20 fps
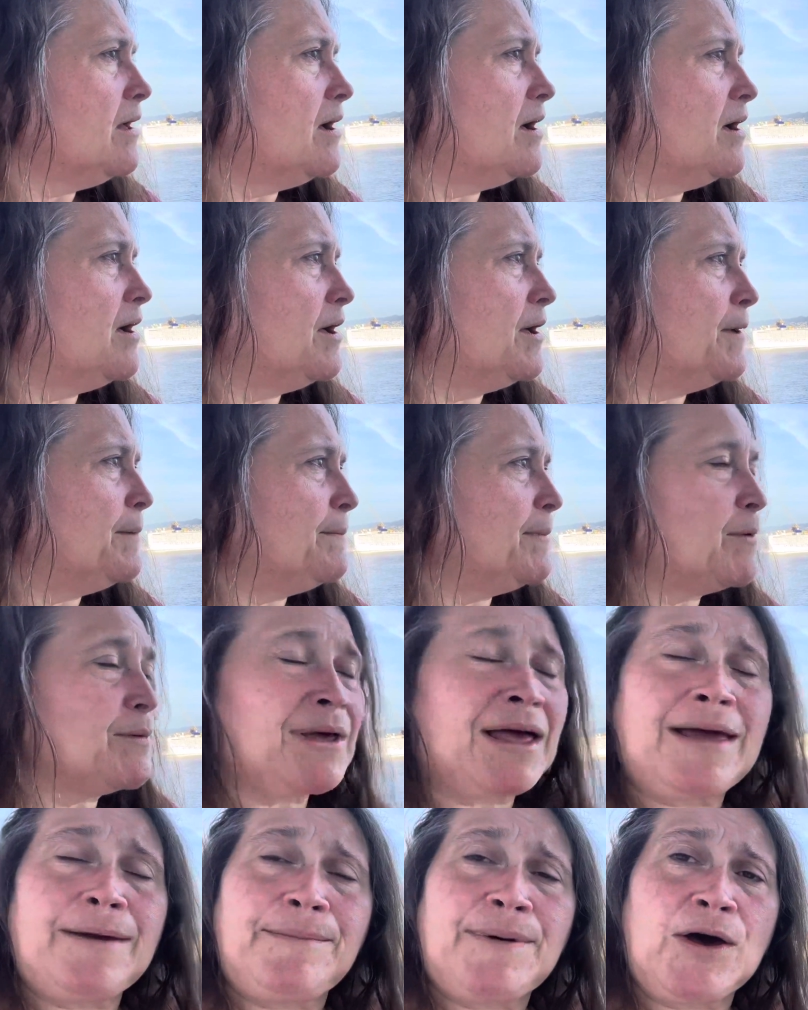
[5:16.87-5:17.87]
um, but we
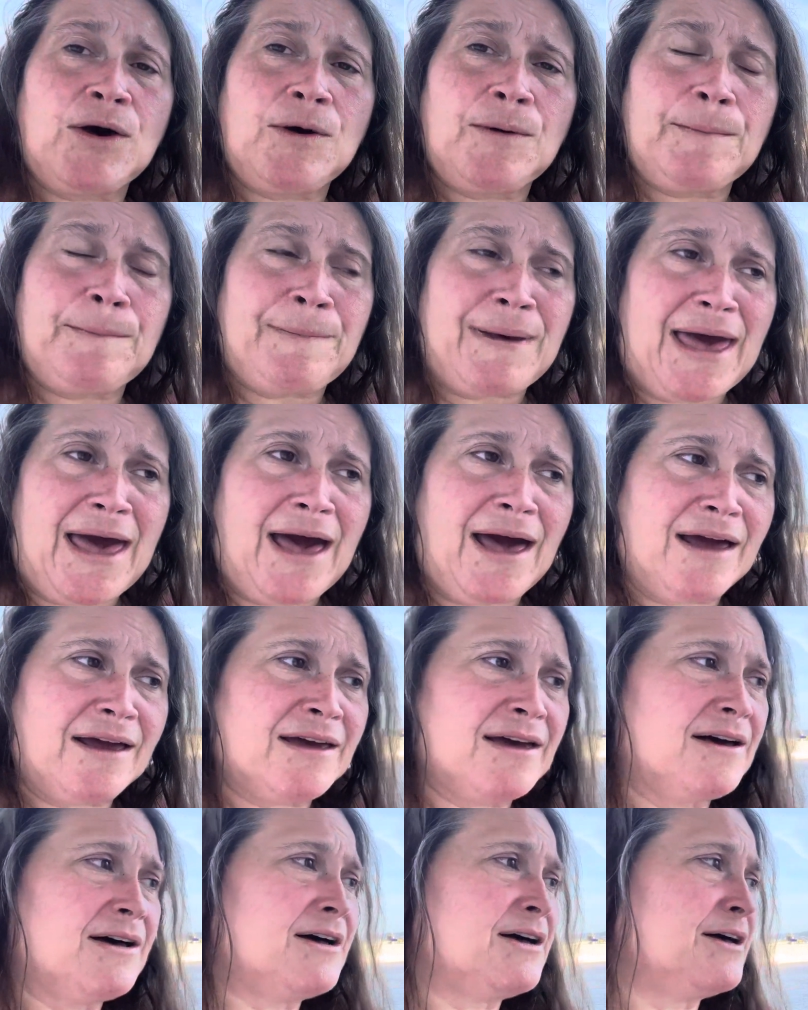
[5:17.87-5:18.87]
came back
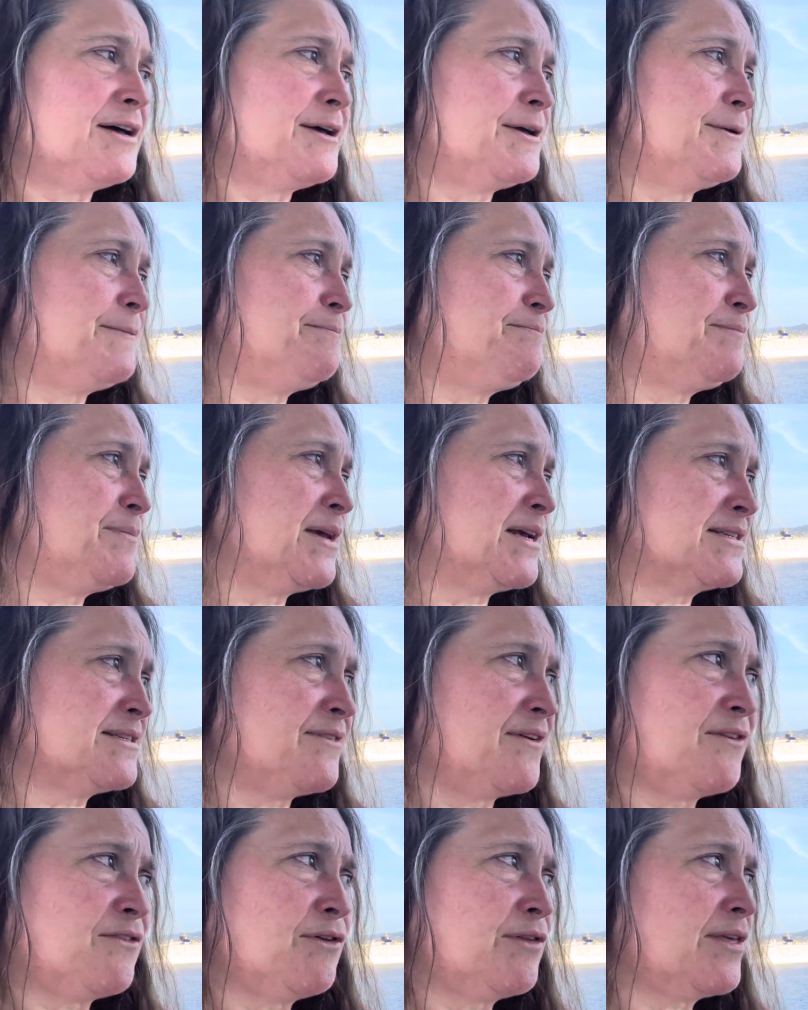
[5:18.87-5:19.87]
um, because of
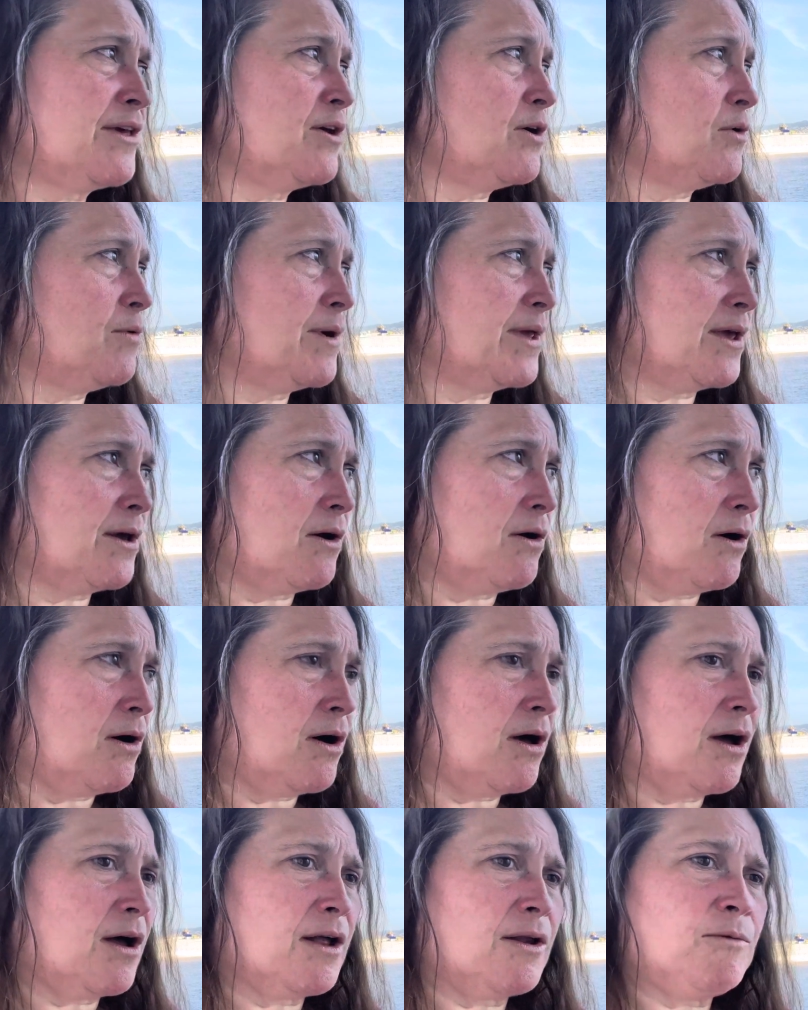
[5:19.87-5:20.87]
everything going
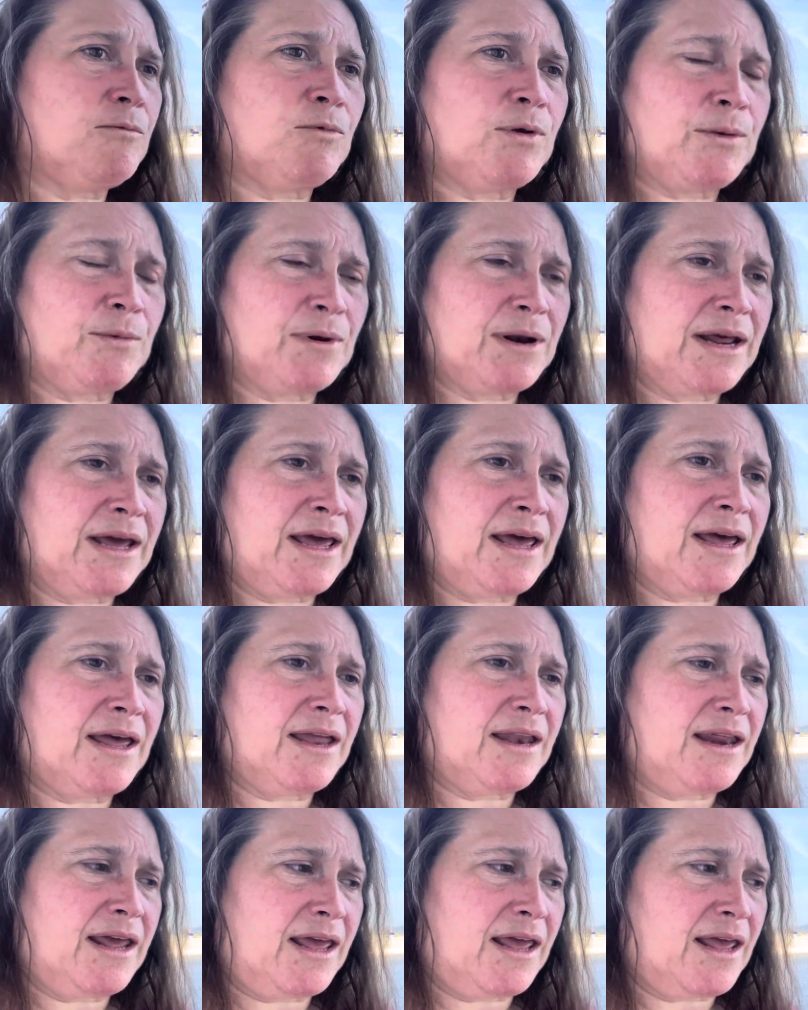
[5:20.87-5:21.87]
on. We went
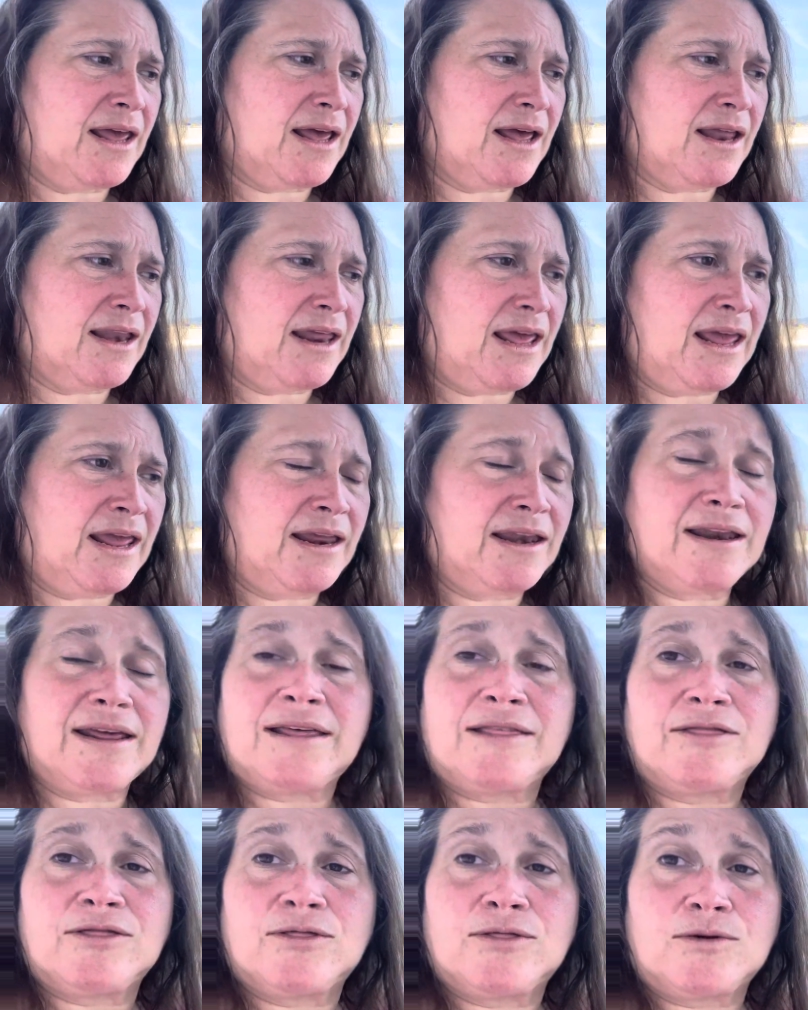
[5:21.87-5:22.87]
ahead and ate
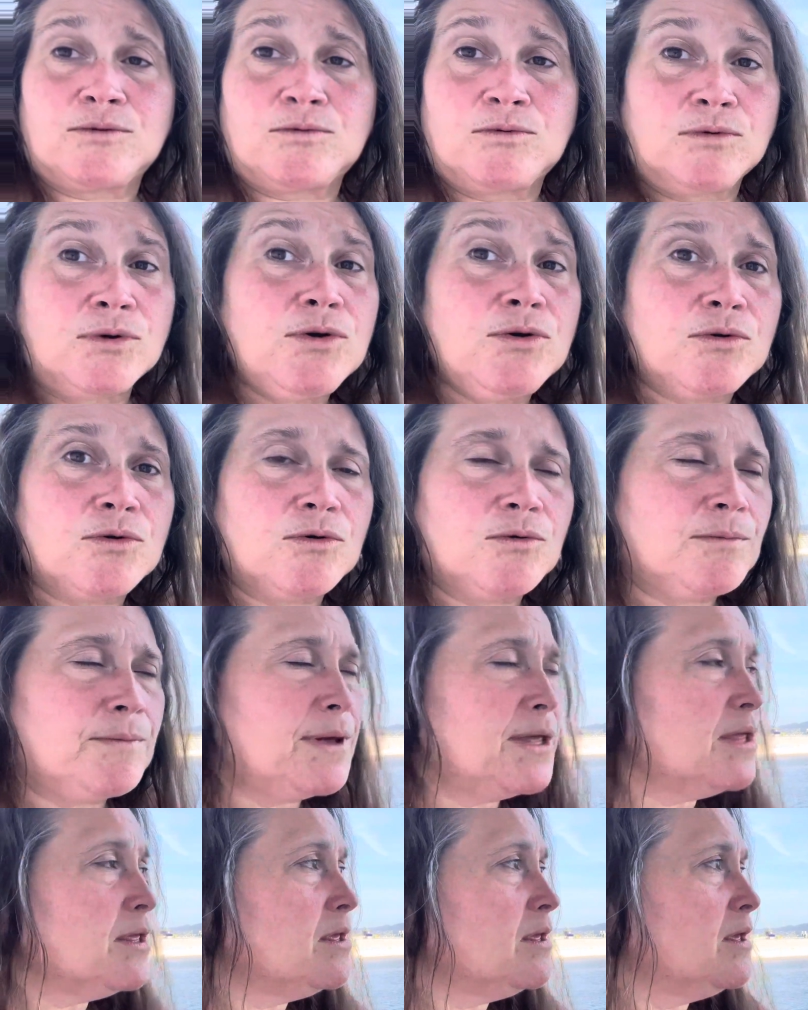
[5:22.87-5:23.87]
in the
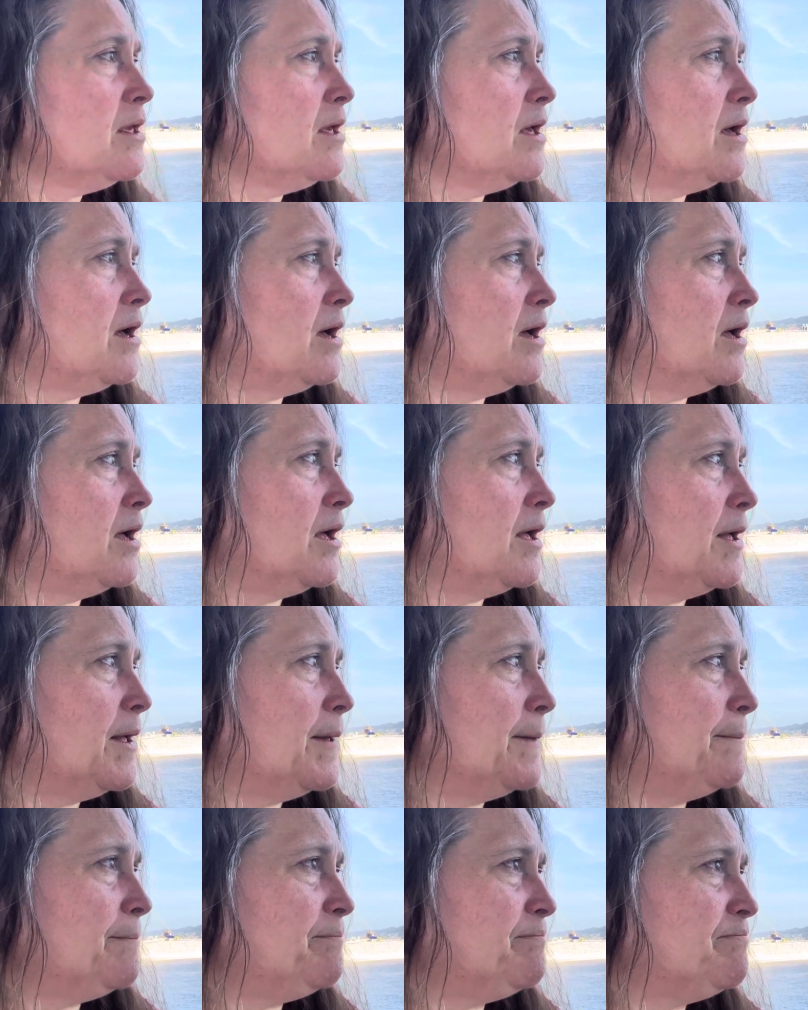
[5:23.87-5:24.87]
room
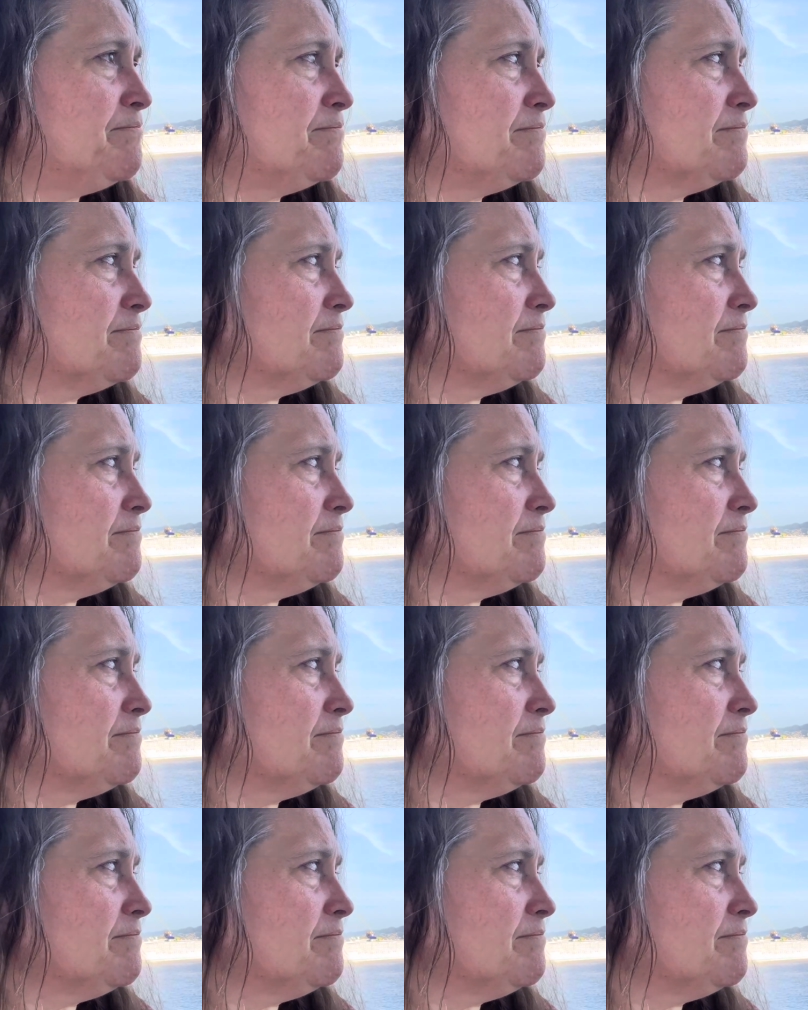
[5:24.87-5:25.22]
um,